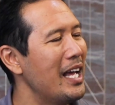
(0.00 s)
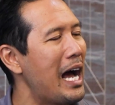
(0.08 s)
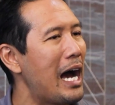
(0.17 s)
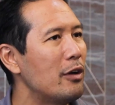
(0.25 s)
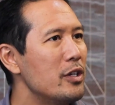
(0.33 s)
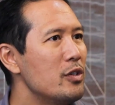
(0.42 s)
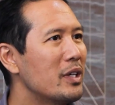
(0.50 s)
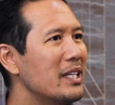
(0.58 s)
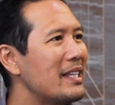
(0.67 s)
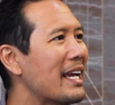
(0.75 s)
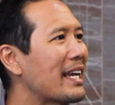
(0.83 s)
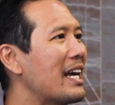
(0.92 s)
How do you
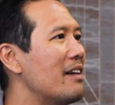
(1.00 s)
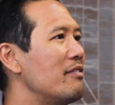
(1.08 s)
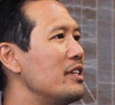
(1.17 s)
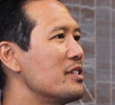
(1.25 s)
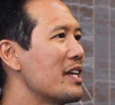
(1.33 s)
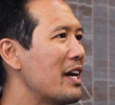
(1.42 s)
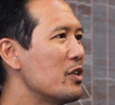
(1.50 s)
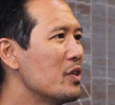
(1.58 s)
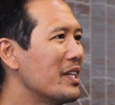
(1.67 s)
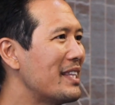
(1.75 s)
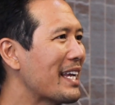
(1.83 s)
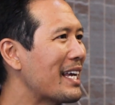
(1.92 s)
get that confidence? How do you
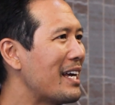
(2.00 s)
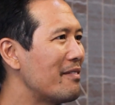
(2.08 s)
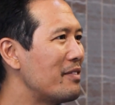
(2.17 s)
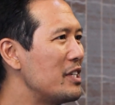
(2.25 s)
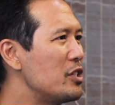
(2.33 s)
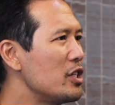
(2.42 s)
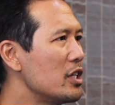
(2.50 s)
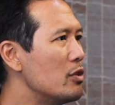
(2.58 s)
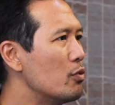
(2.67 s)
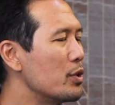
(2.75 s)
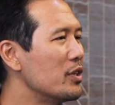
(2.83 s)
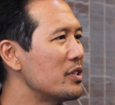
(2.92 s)
get that confidence in
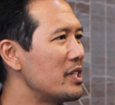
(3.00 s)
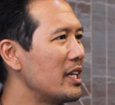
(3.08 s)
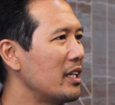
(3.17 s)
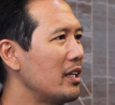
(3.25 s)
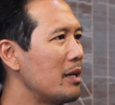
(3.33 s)
real estate?